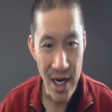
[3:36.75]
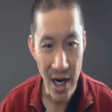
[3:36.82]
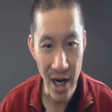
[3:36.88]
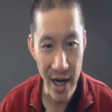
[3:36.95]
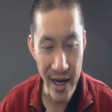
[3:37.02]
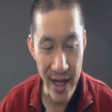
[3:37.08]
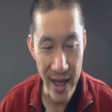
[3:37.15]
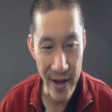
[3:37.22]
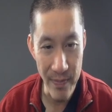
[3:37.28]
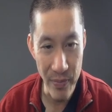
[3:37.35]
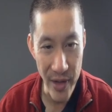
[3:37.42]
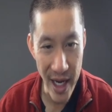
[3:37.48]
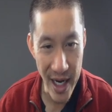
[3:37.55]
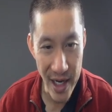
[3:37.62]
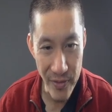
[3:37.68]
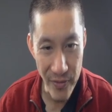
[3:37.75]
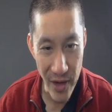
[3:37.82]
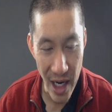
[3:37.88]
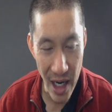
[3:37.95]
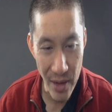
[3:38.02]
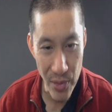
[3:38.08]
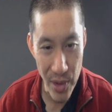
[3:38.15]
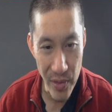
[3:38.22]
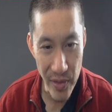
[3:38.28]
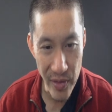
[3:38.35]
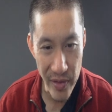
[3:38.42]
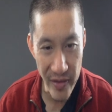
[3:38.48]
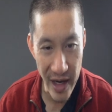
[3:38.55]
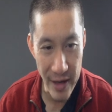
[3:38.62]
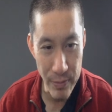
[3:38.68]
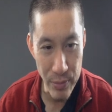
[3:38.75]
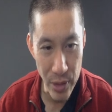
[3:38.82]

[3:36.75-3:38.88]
on a -5/355